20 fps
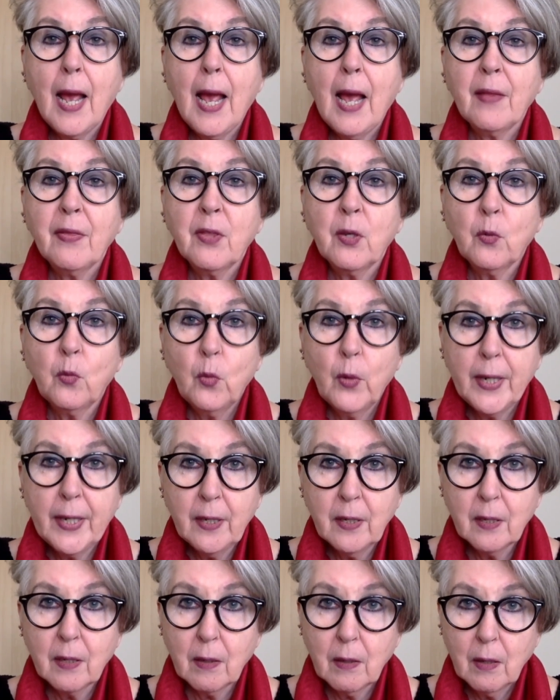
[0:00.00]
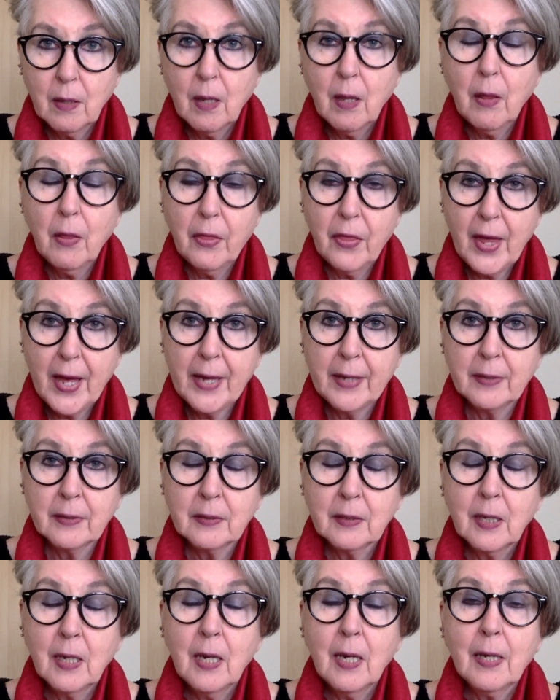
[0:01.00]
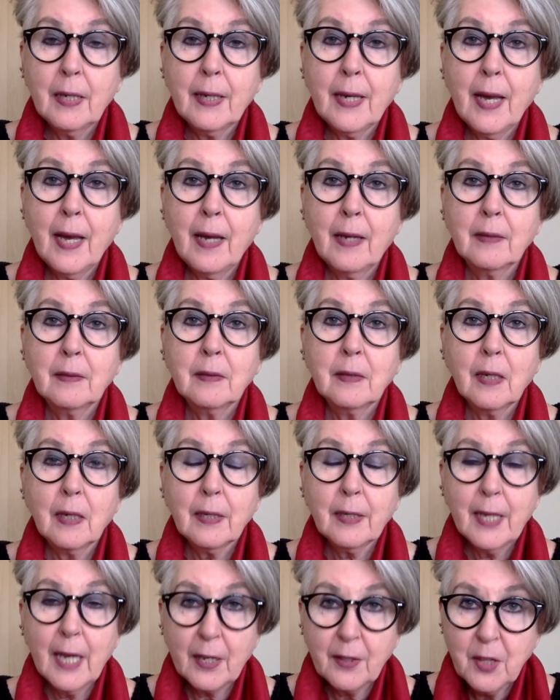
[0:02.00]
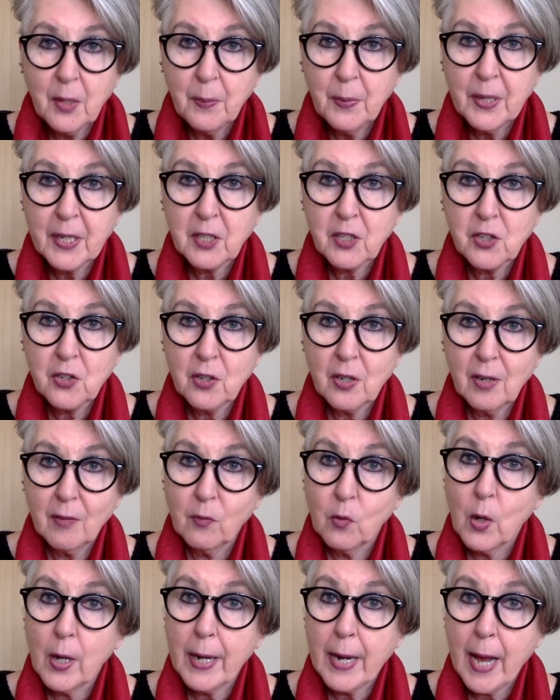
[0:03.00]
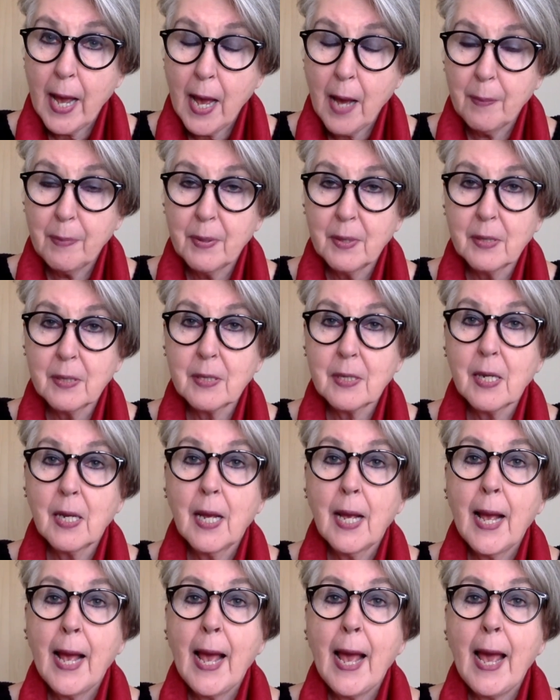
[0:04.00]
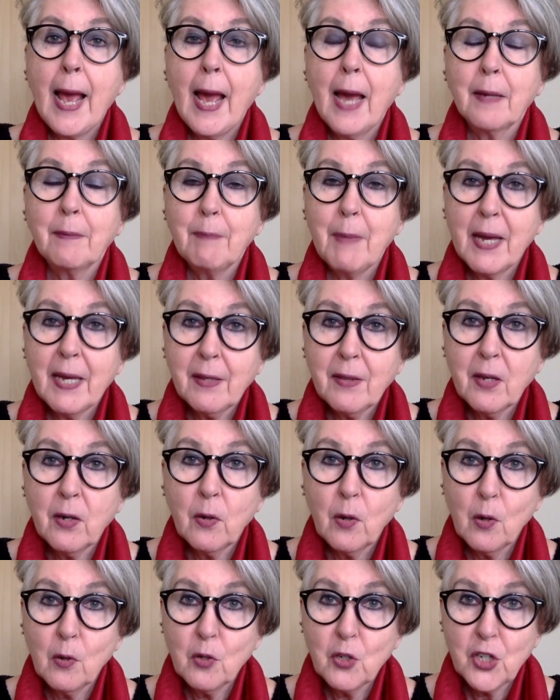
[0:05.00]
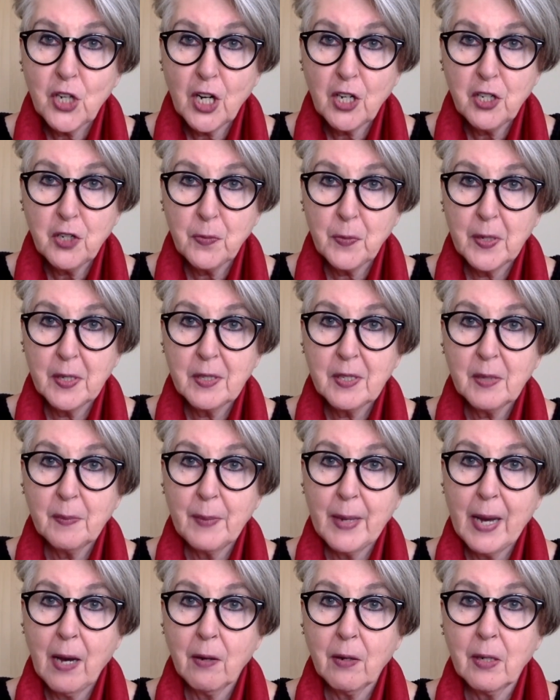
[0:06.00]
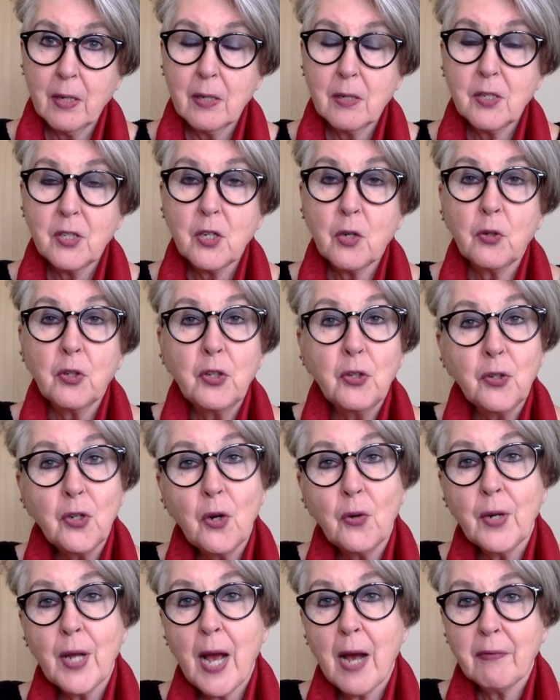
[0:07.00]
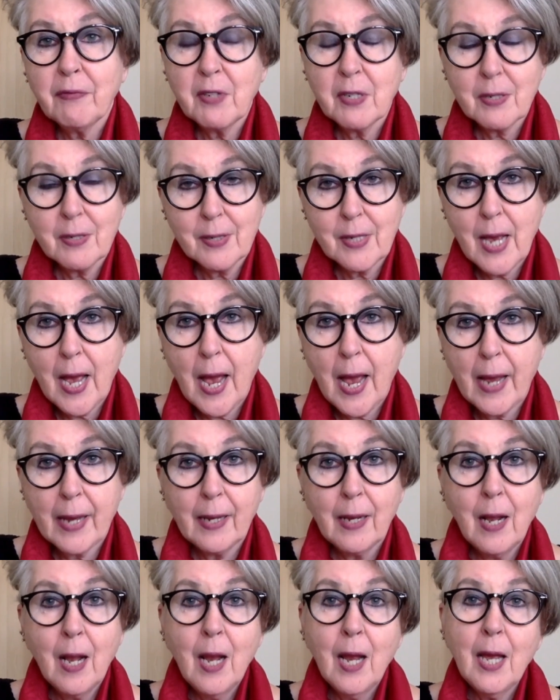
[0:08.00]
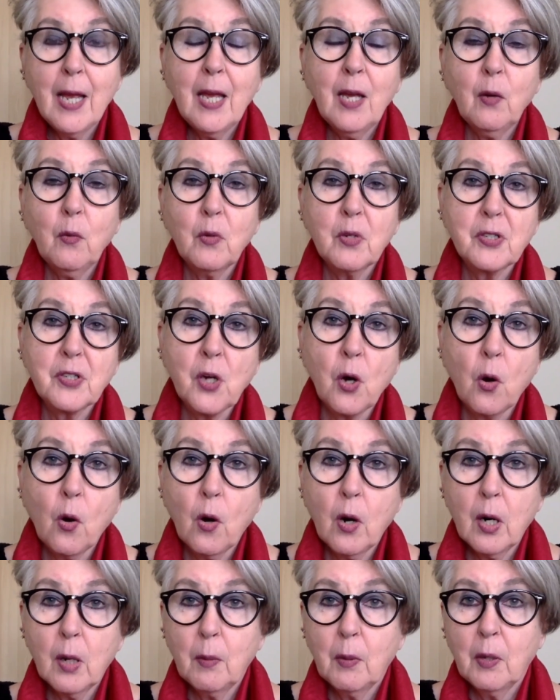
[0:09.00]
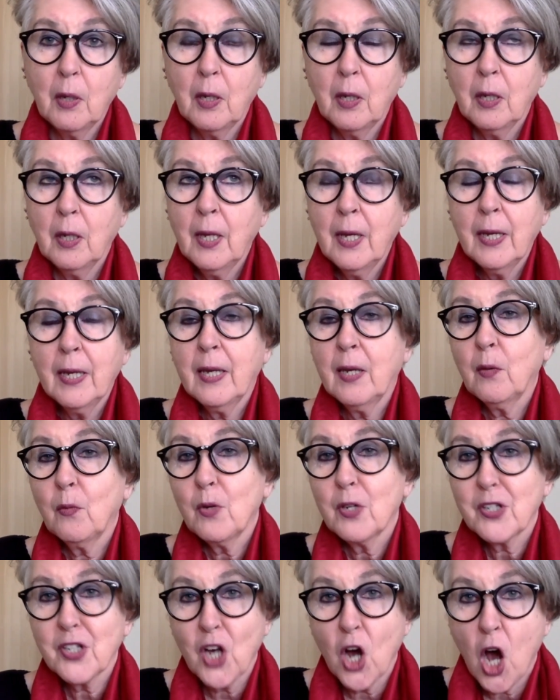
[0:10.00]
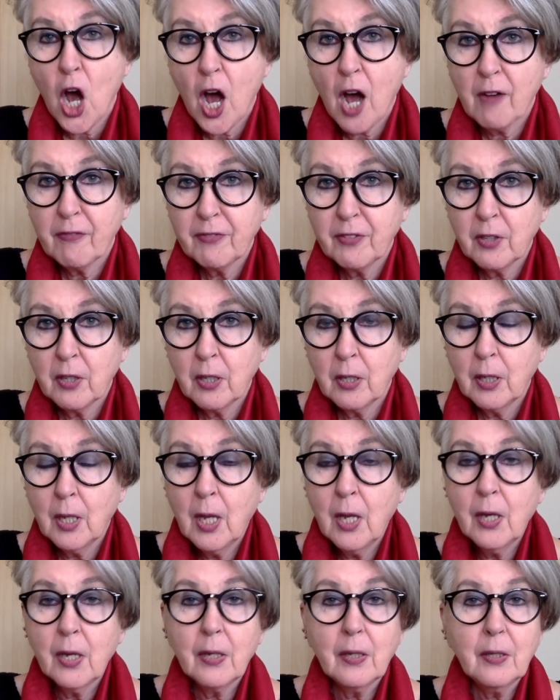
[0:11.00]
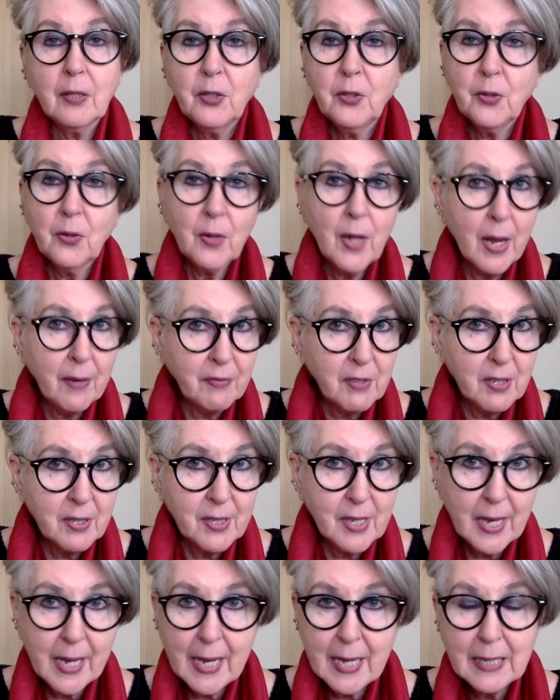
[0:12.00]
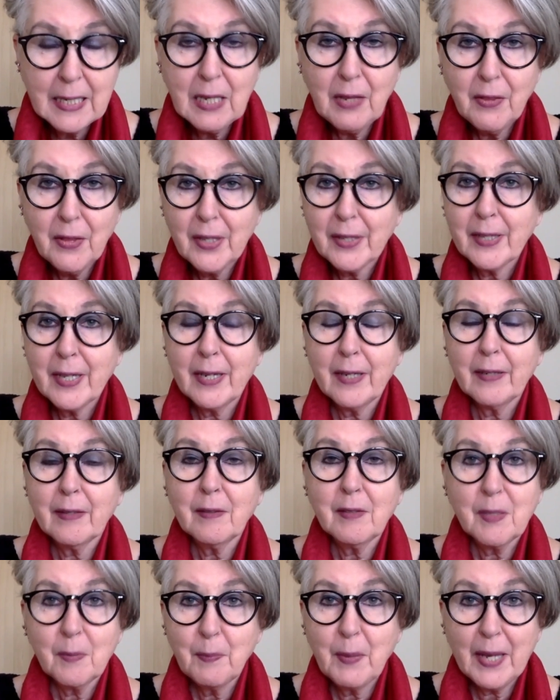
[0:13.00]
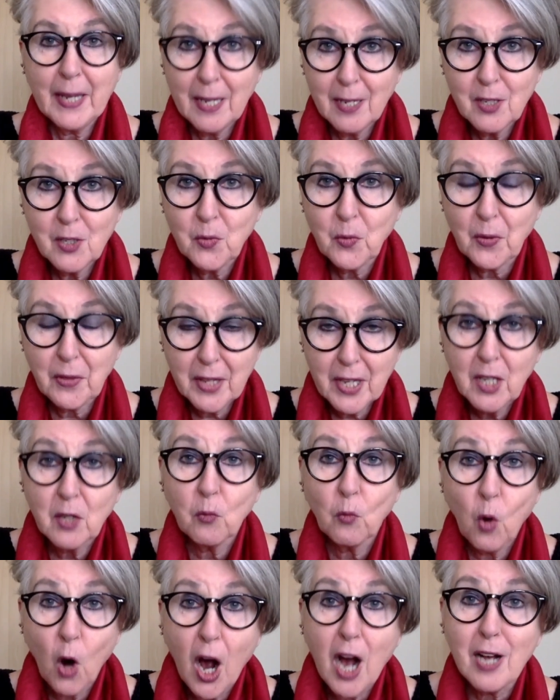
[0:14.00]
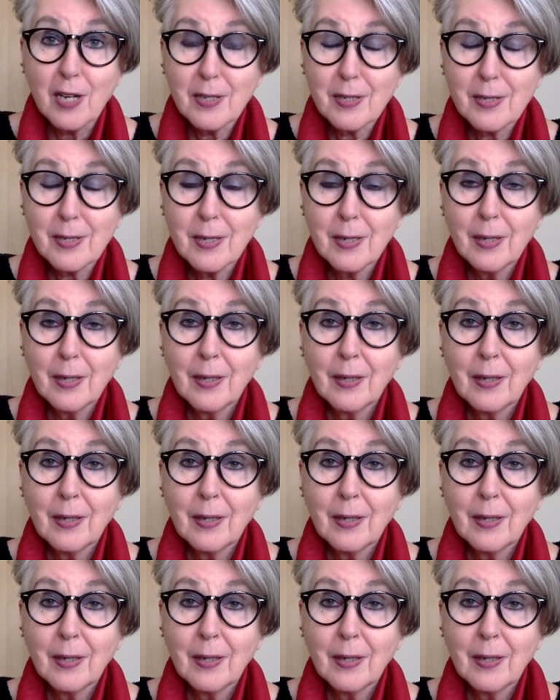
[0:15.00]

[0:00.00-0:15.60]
And the reader then can get the picture of what happened and make their own judgments about it. So you don't have to say, it was horrible, it was awful. You don't have to say anything that begins with it was.